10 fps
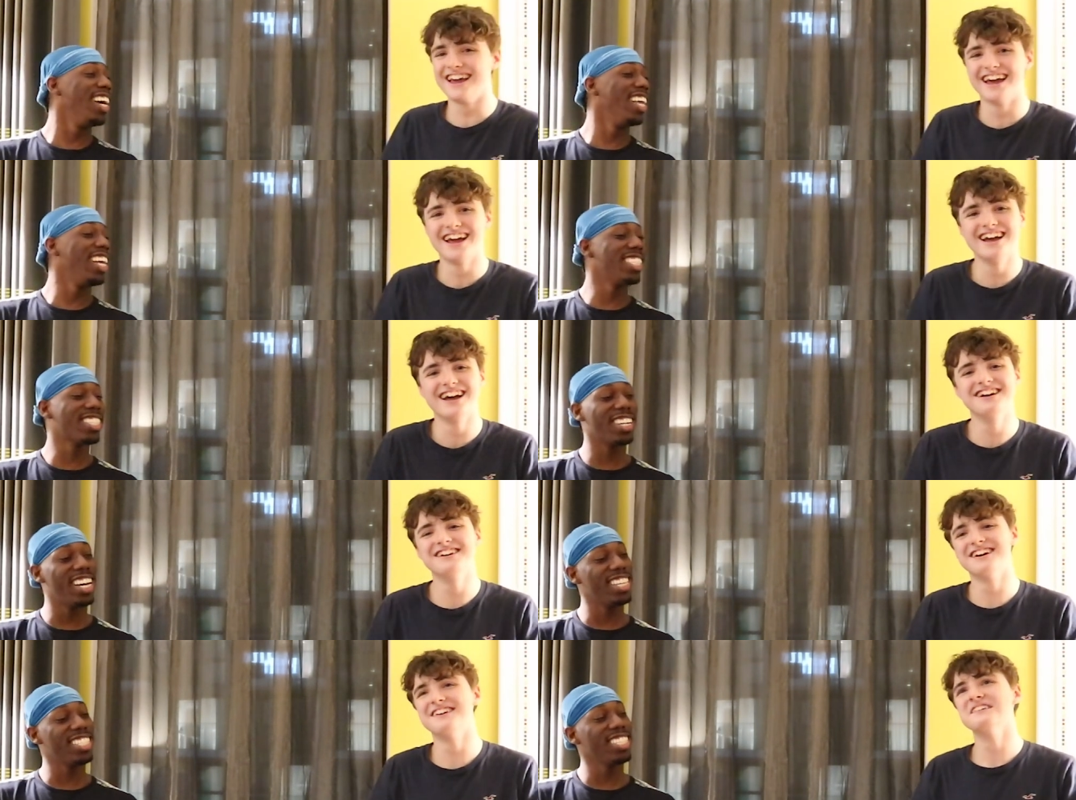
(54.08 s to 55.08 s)
Speaker 1: that's
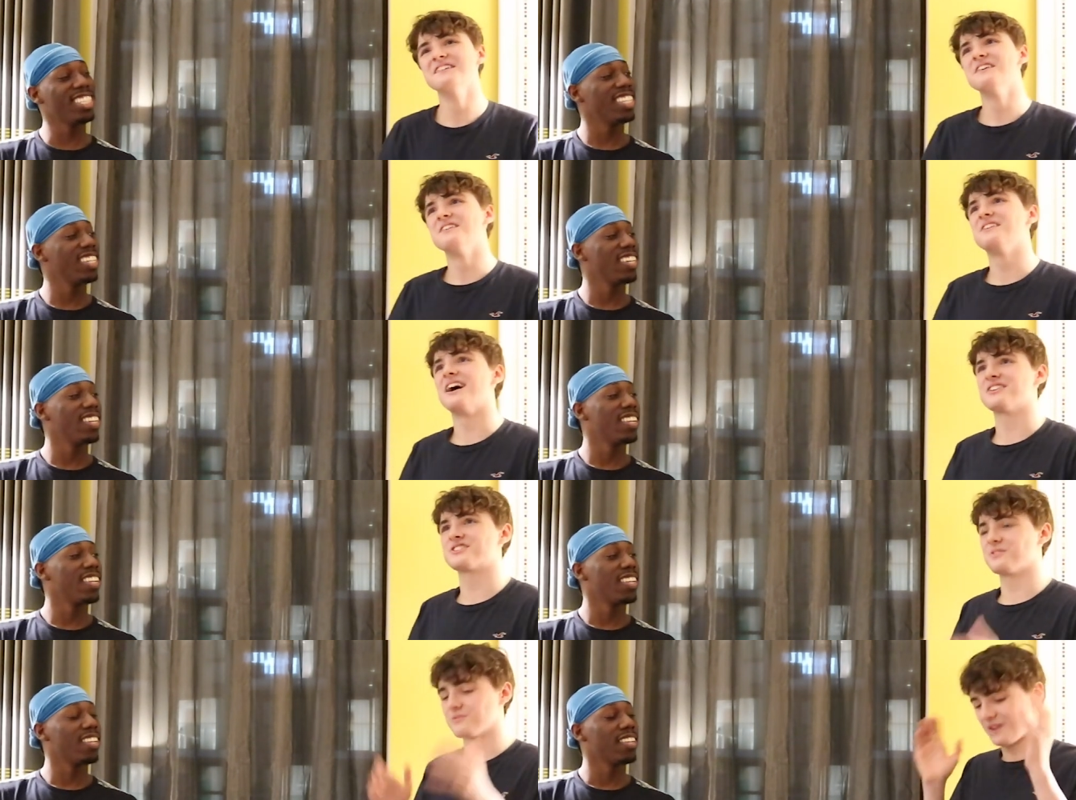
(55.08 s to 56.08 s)
crazy. Yeah.
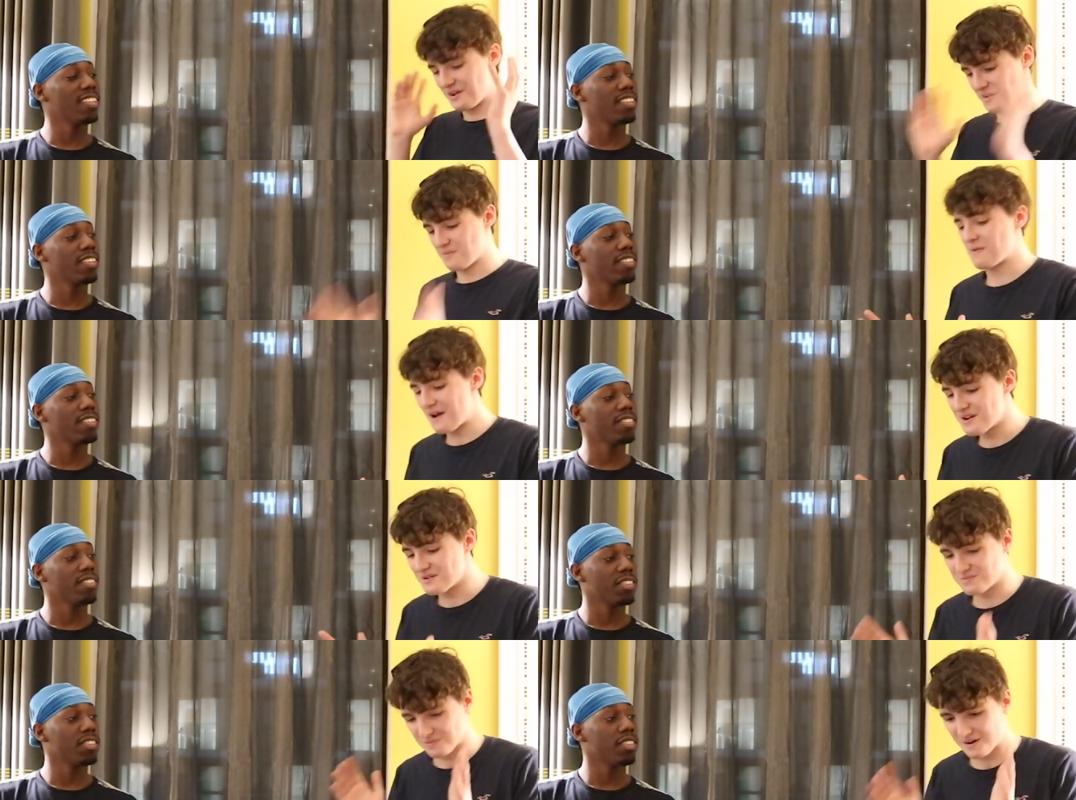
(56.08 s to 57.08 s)
So right, we're
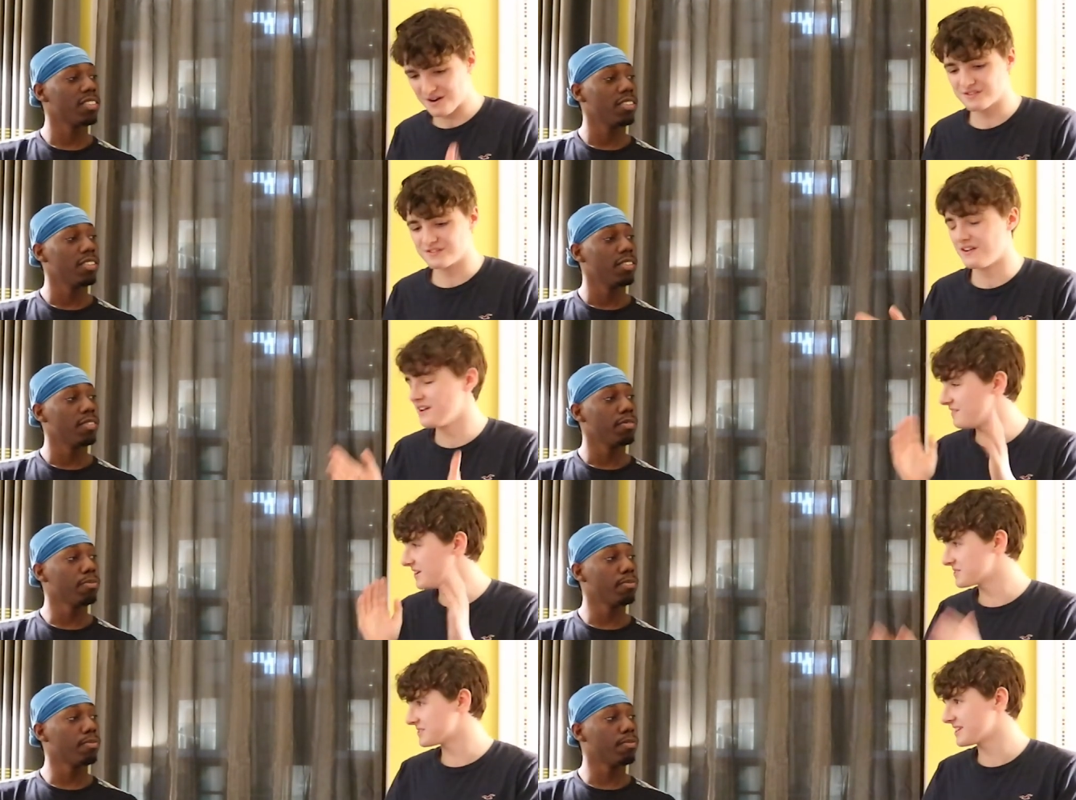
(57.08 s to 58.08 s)
preparing we're preparing for the fight.
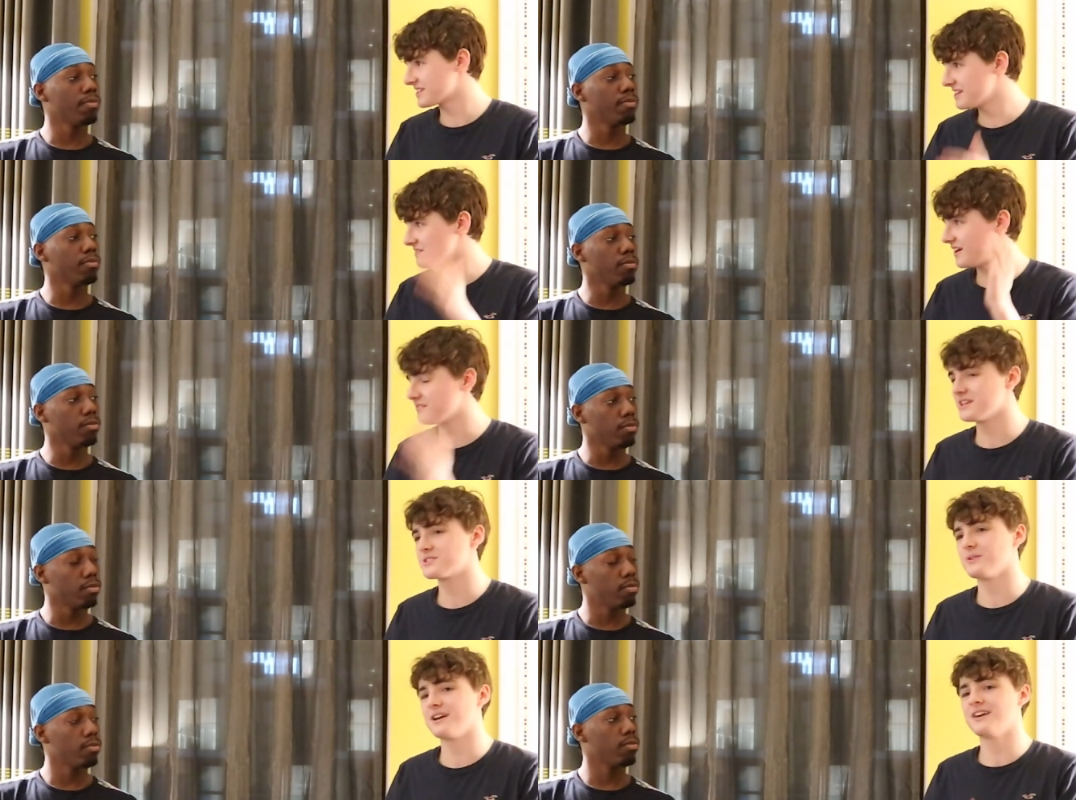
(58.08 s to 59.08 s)
Fights on Saturday, 5 mm -hmm.
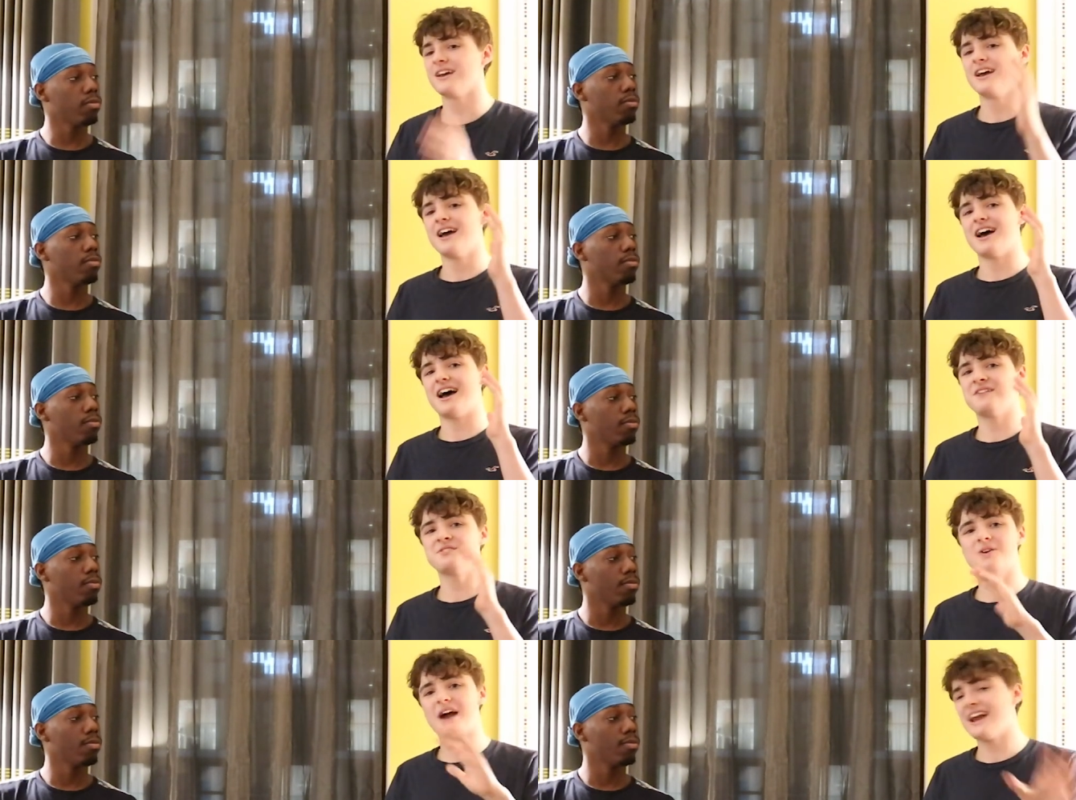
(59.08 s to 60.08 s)
days away.
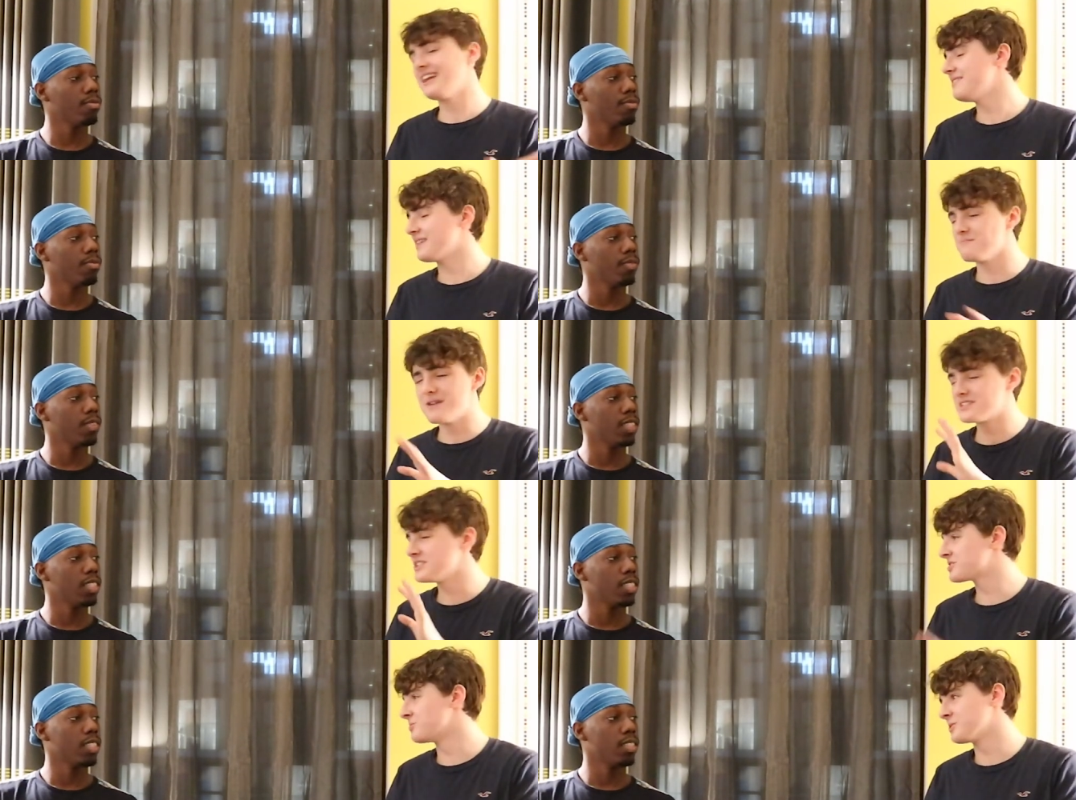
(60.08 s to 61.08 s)
Have you got any like
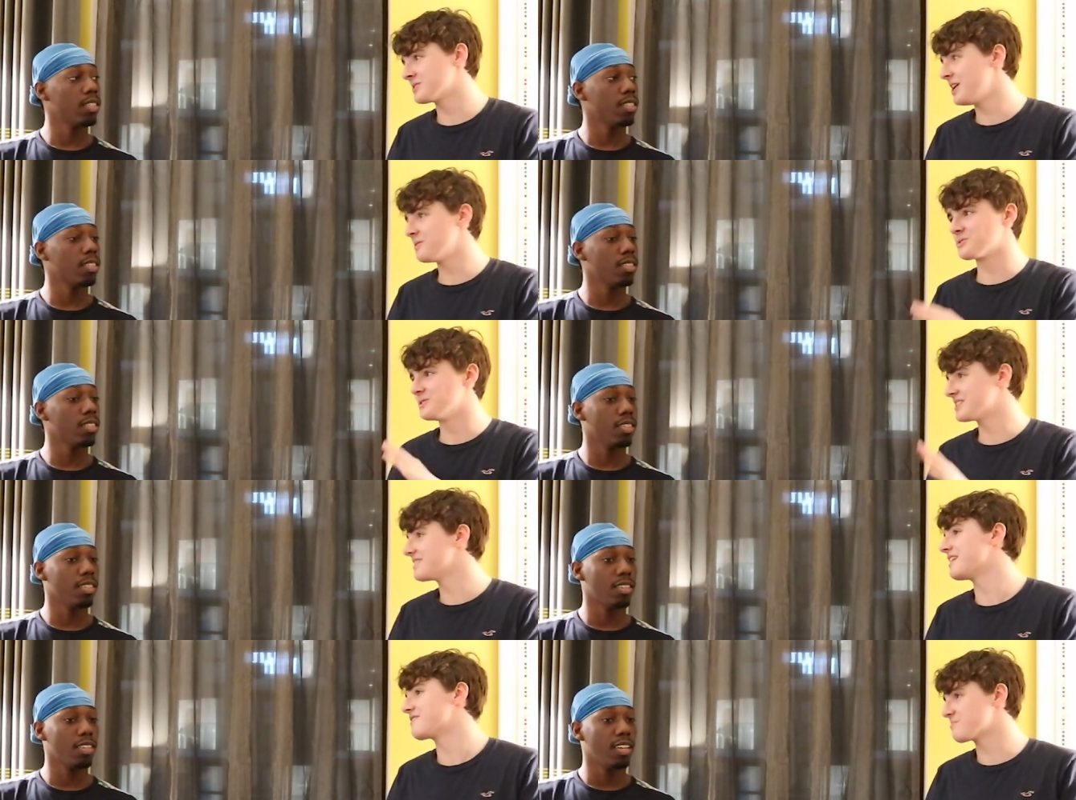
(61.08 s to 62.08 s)
message towards Armz where you
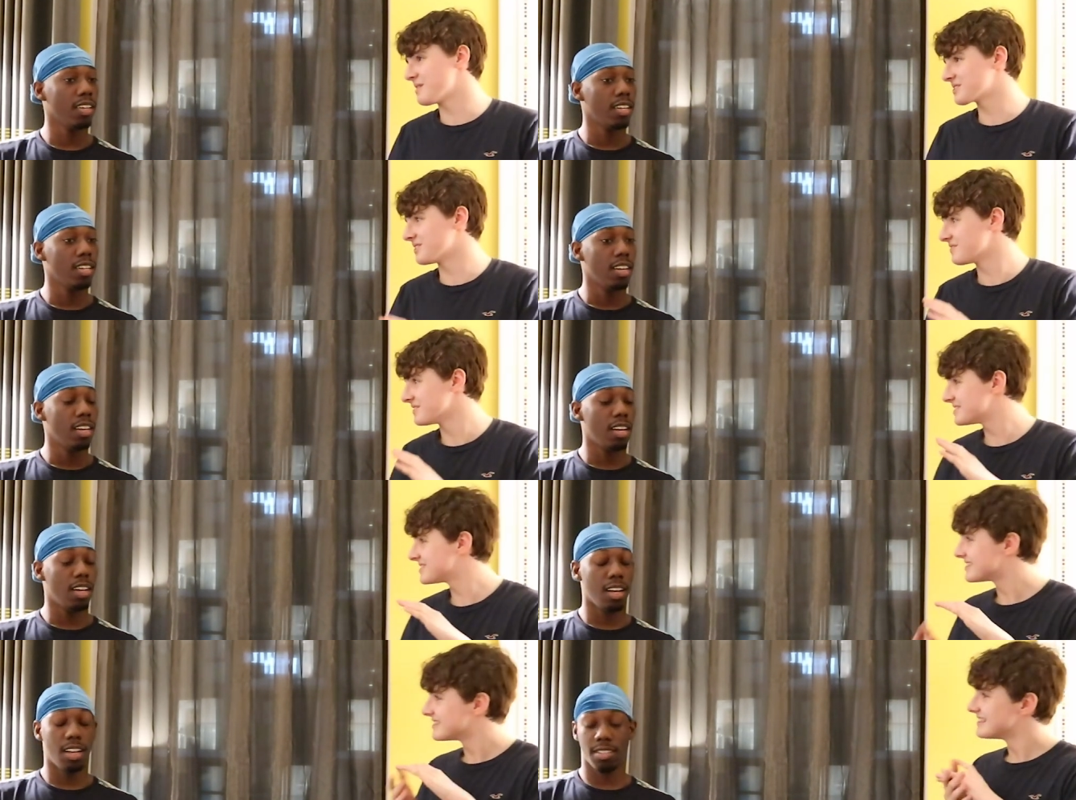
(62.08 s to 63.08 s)
say that for press
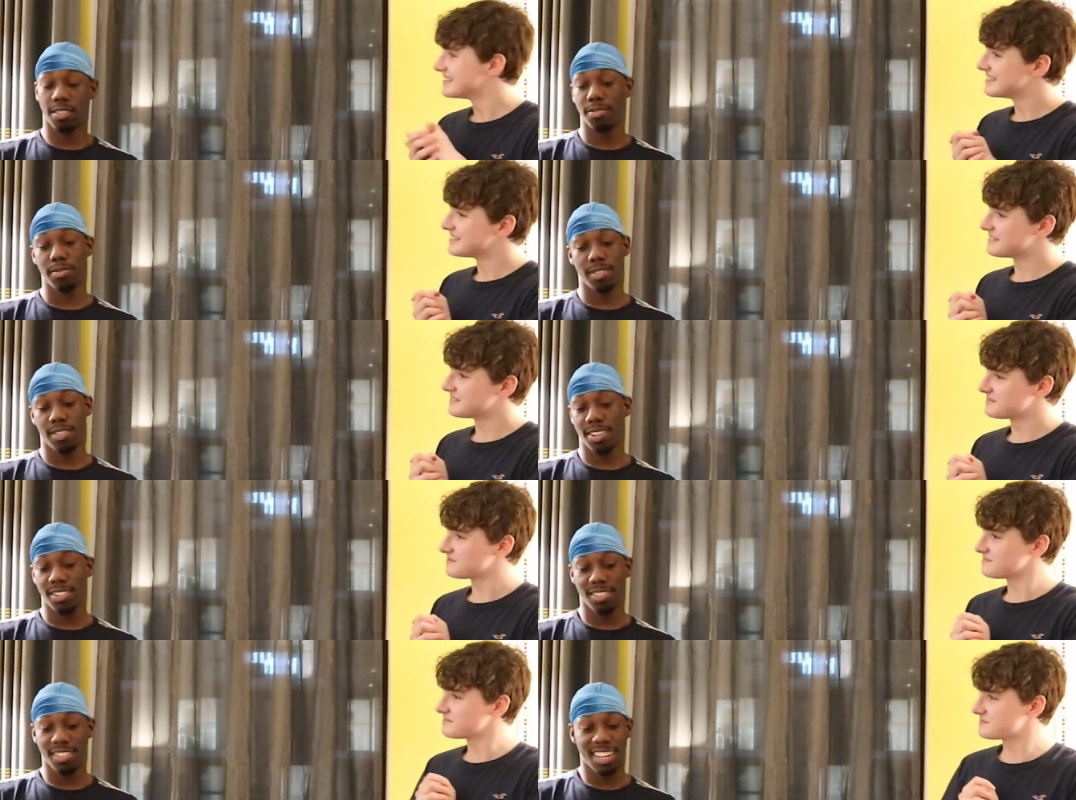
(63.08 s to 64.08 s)
conference? Uh,
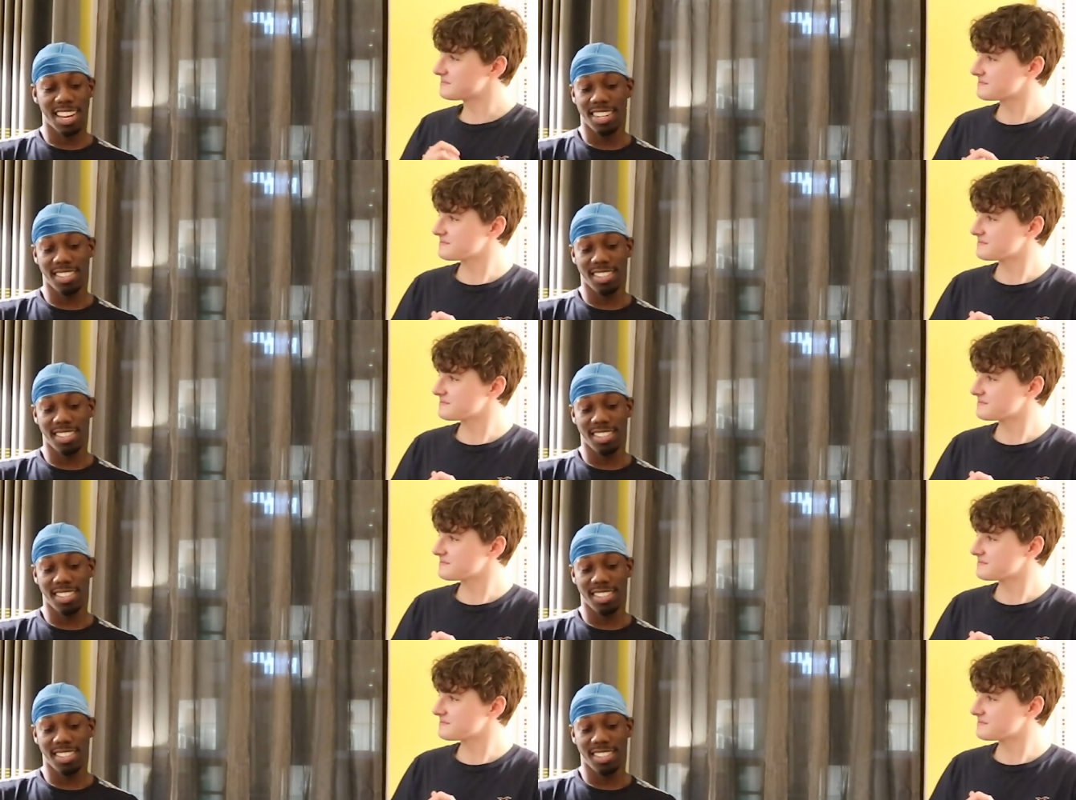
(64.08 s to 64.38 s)
I